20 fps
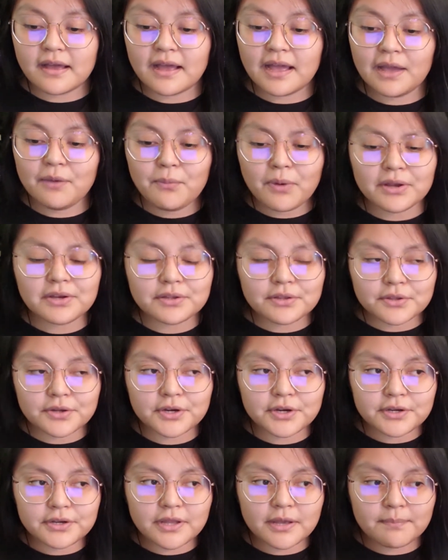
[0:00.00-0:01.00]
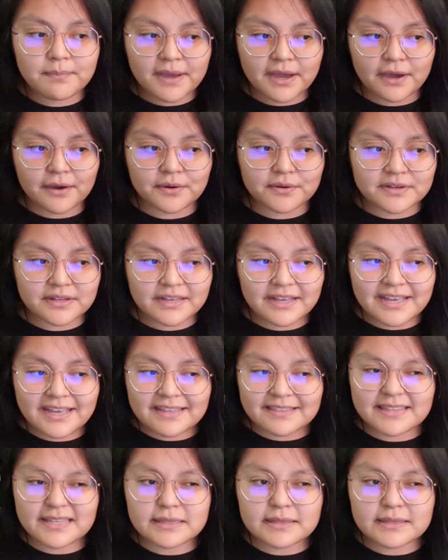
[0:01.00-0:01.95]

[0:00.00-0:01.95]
I want to learn about the